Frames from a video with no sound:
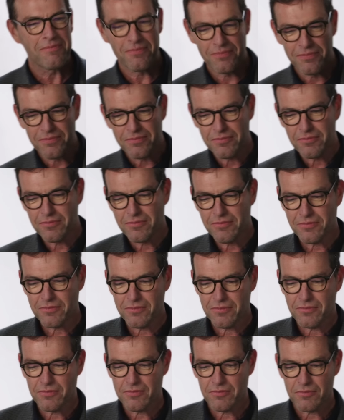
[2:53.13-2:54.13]

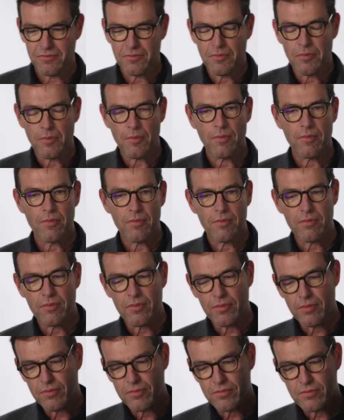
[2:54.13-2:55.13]

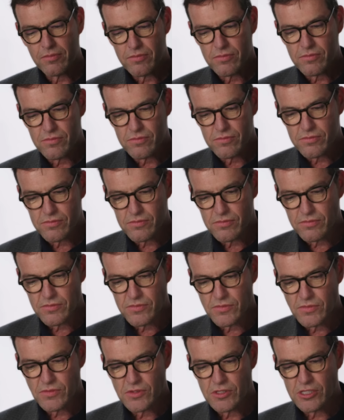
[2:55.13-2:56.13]

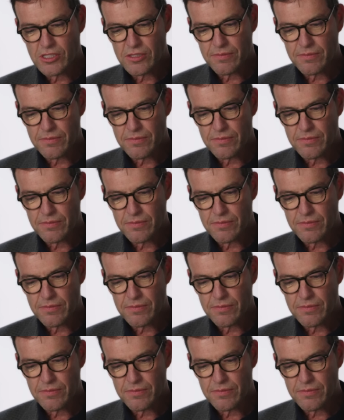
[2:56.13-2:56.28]
(not speaking)